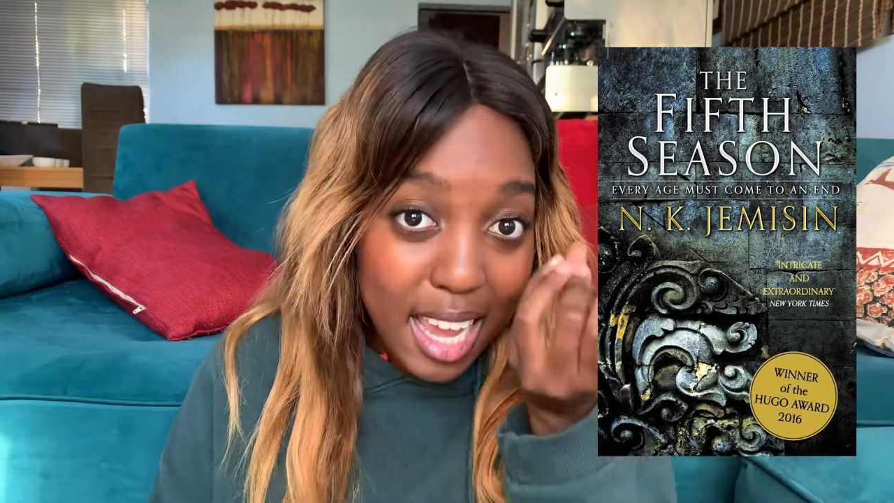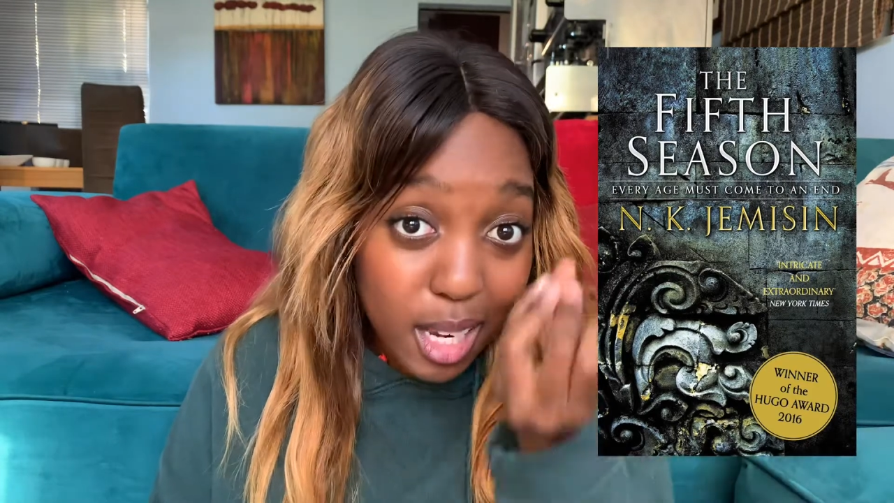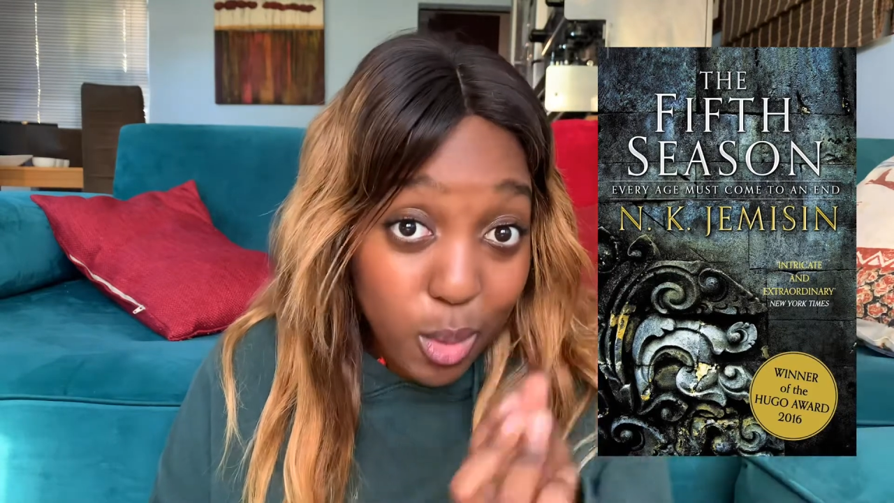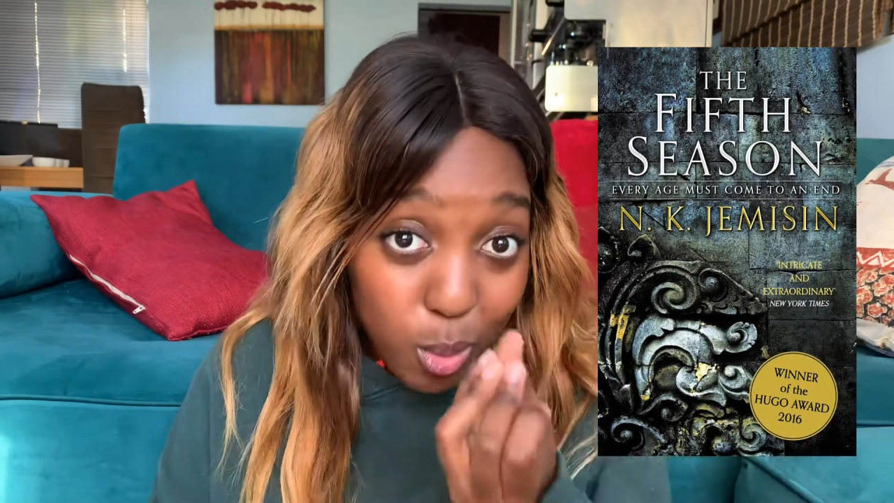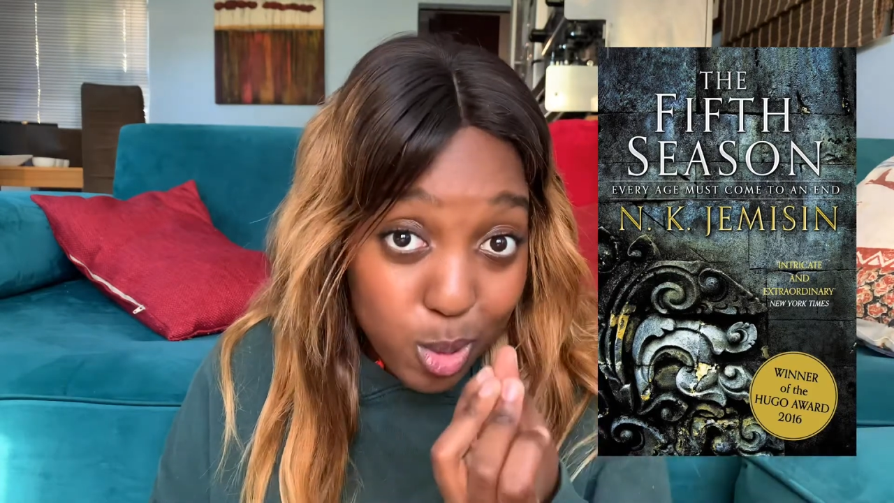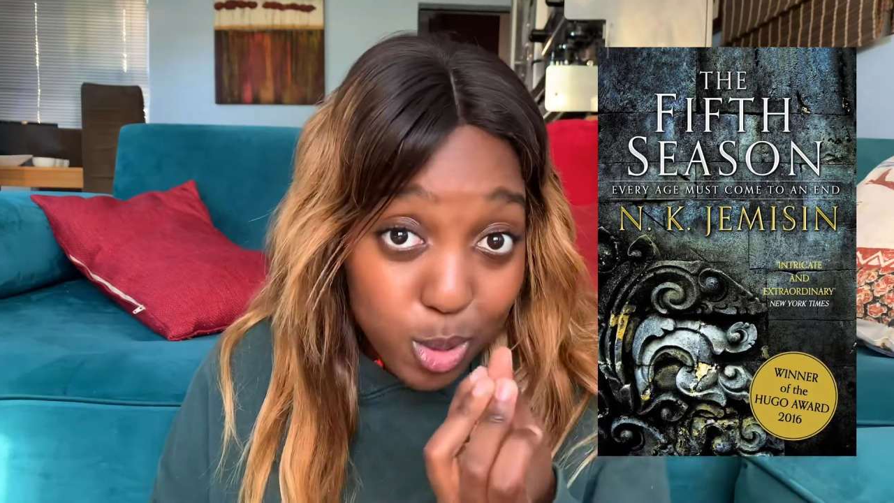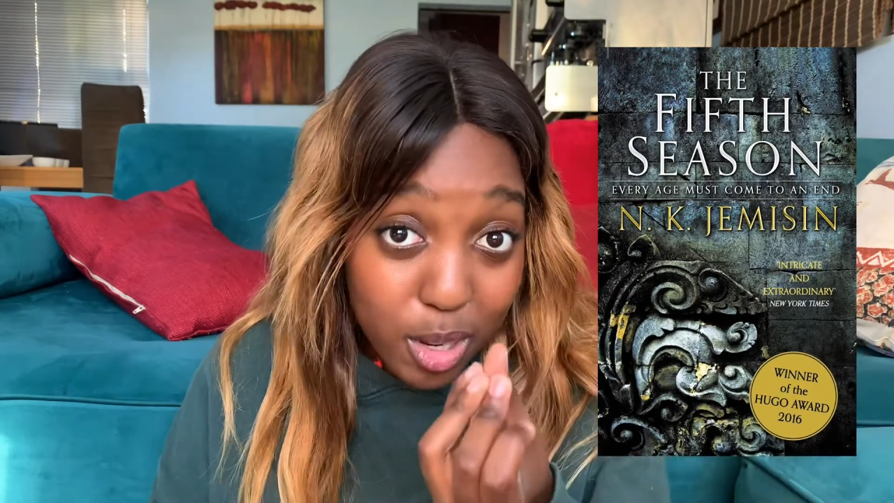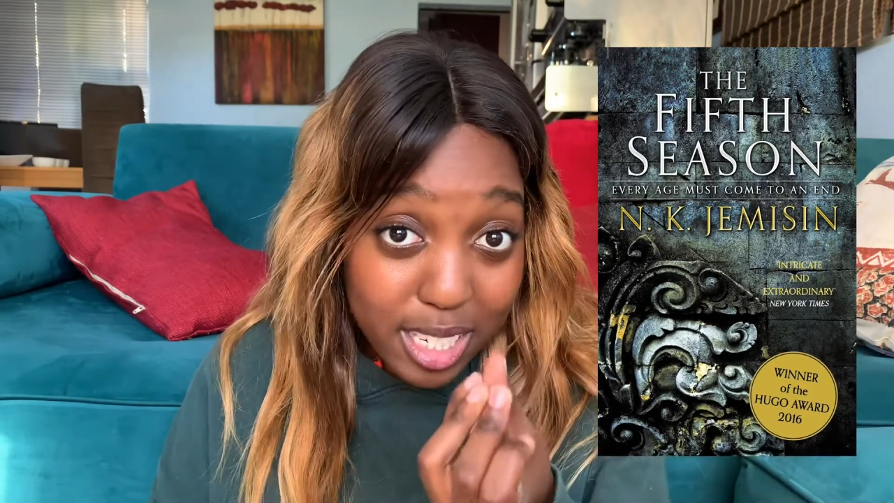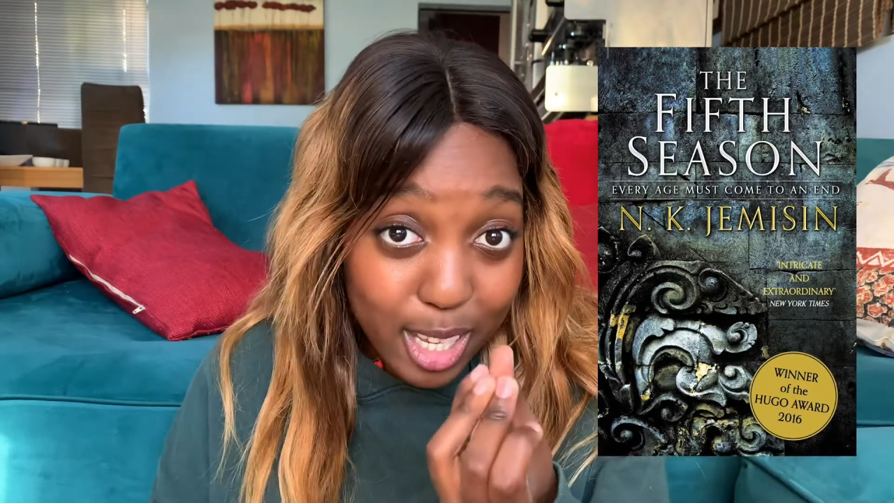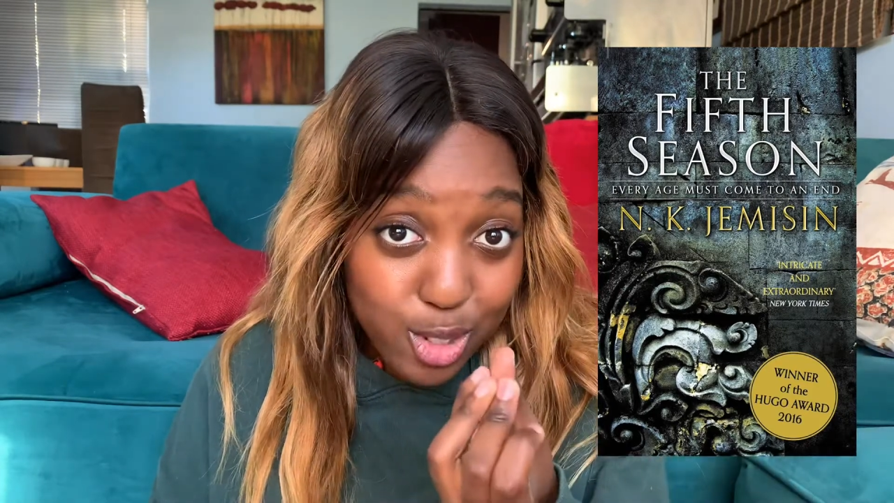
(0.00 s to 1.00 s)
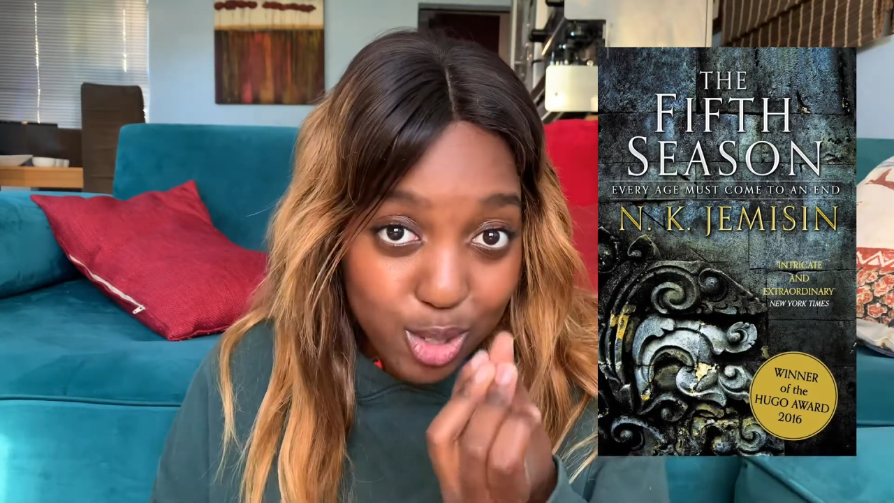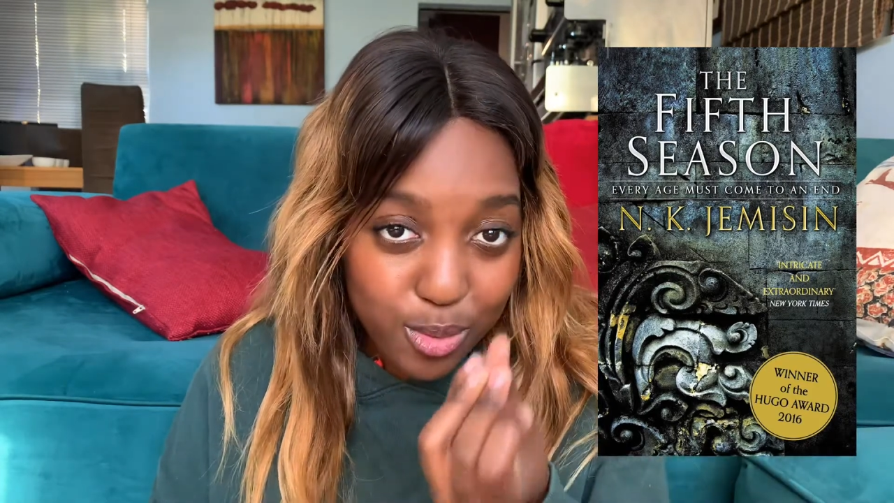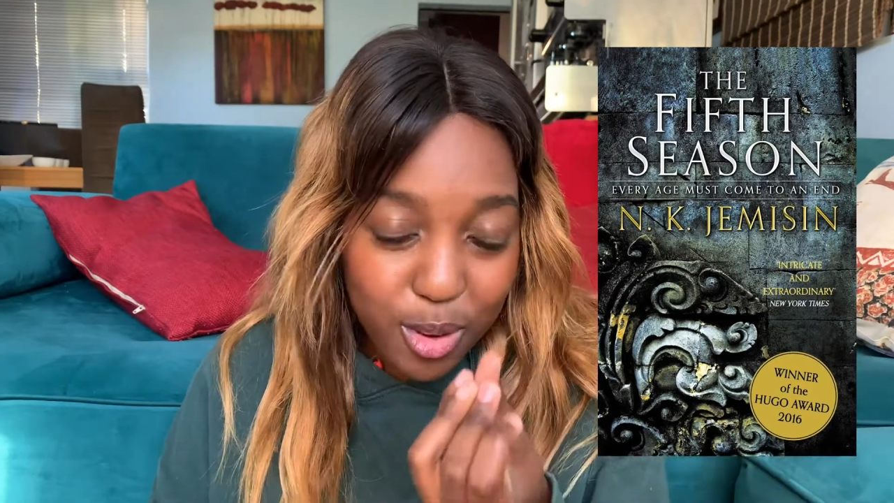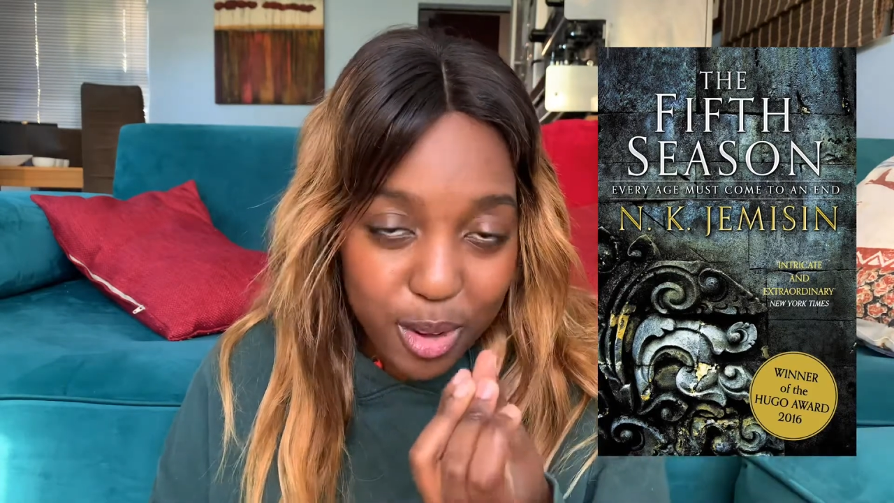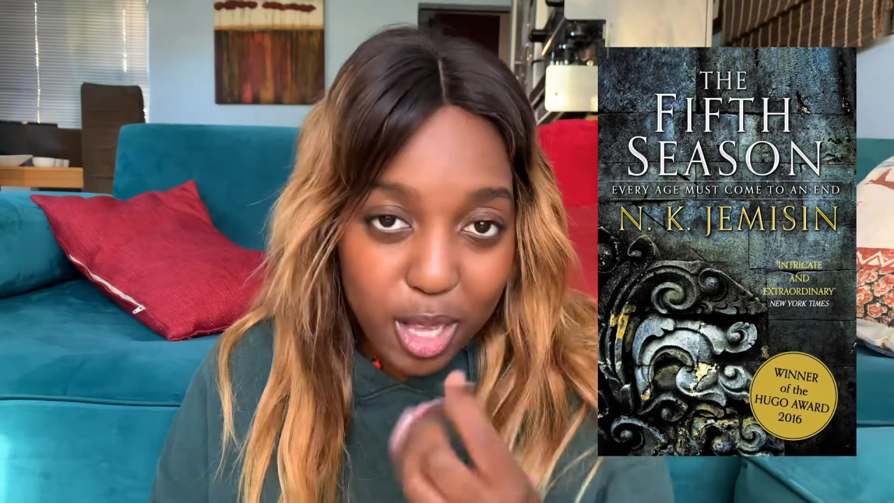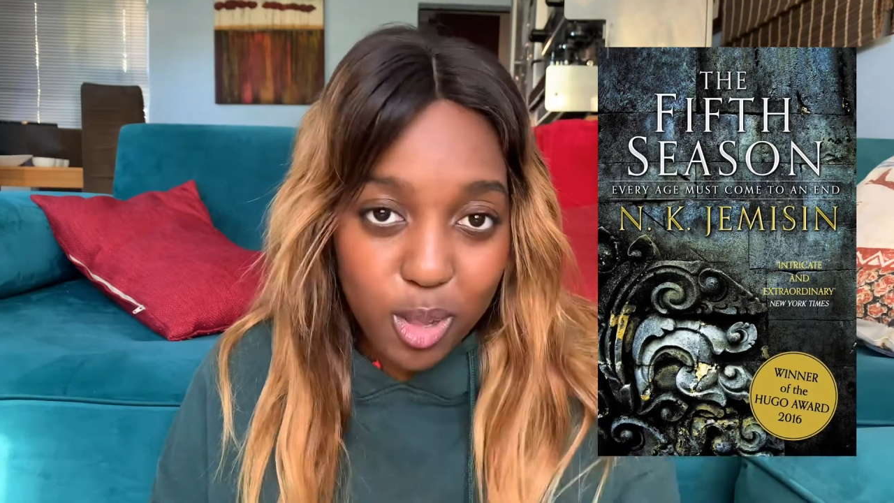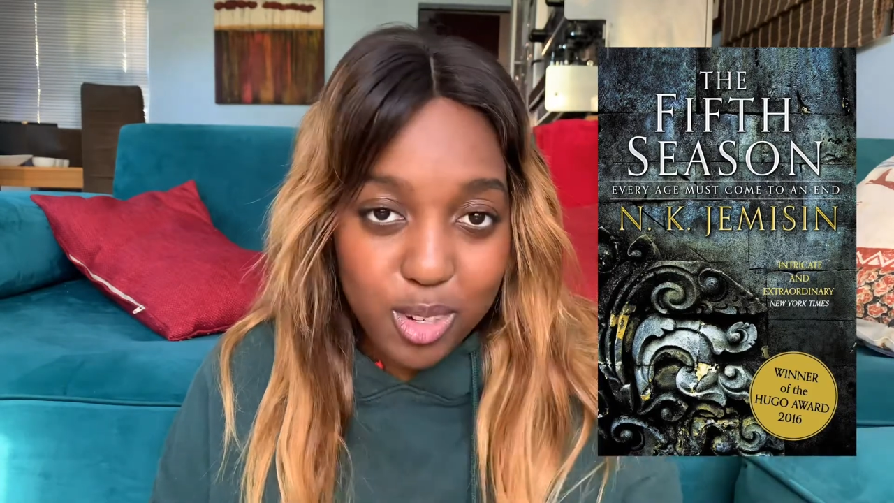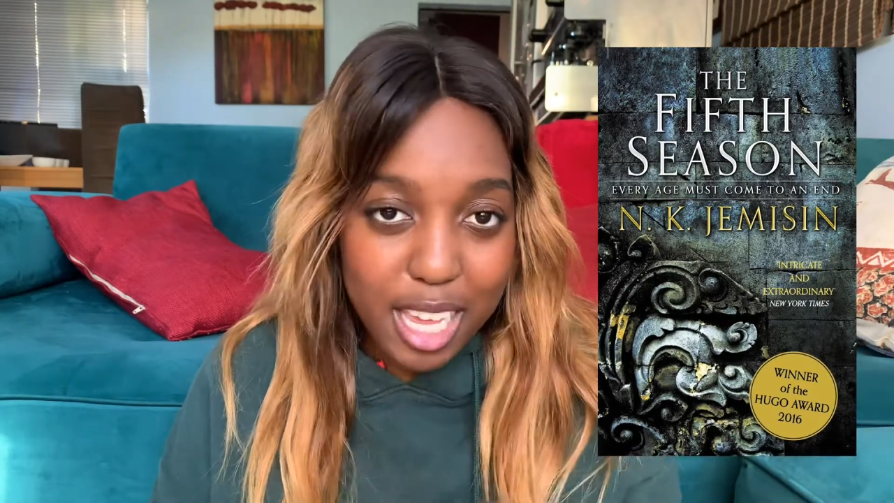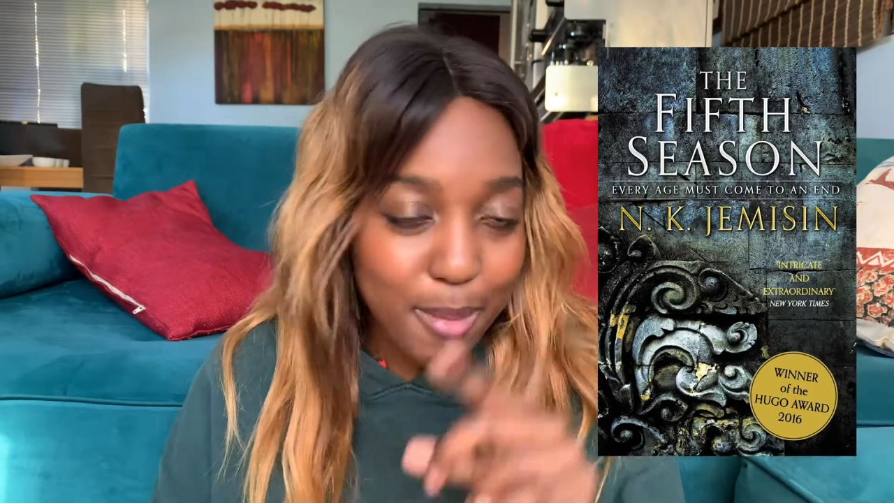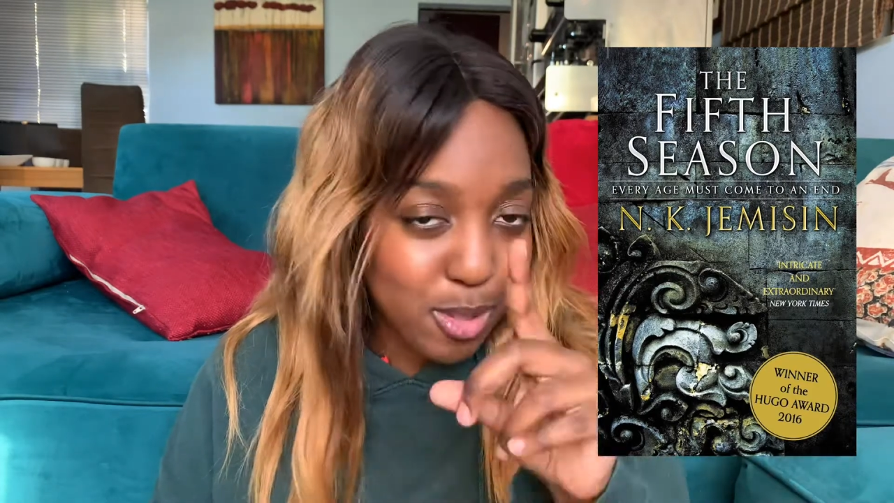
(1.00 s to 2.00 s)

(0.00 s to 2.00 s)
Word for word: and hold your attention for a very long time.